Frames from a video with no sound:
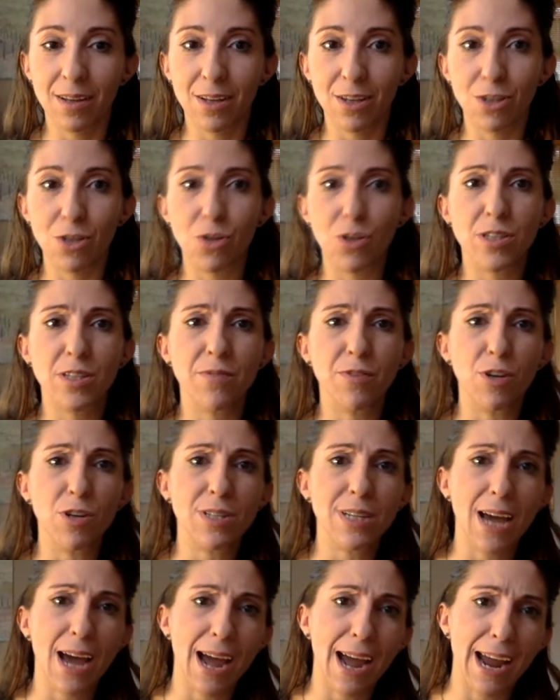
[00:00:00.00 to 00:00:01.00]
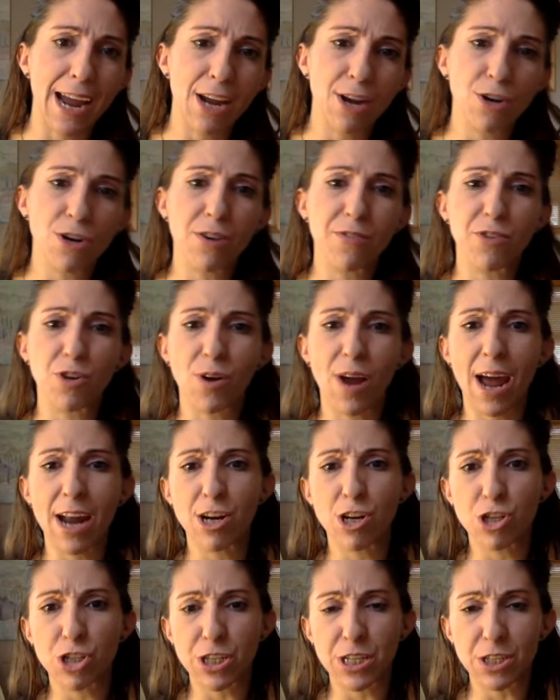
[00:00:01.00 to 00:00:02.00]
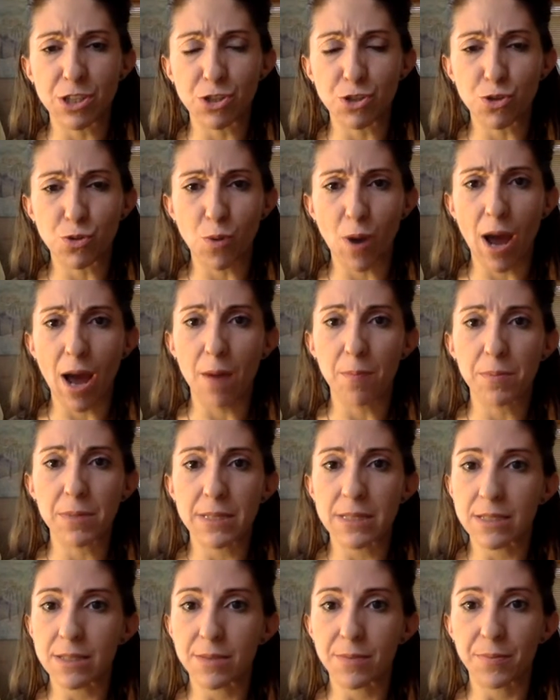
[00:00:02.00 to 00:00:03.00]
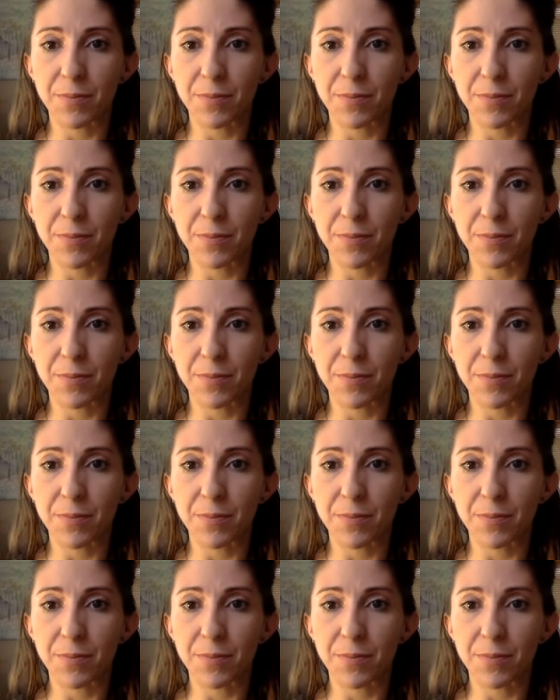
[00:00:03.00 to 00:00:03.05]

Notice if you're tired or if your energy is dropped.